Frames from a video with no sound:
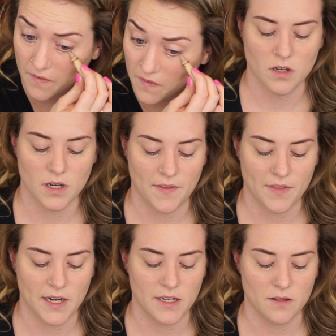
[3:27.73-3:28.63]
and
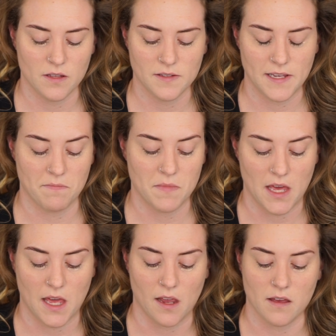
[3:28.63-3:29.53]
then I do the same
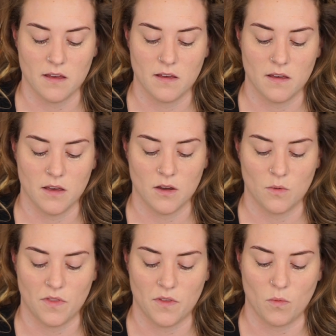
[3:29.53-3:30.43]
thing
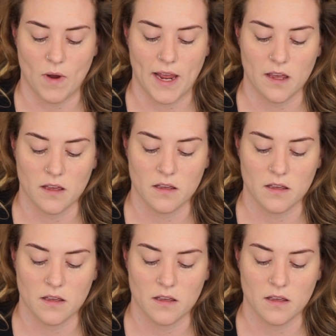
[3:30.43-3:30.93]
with the white.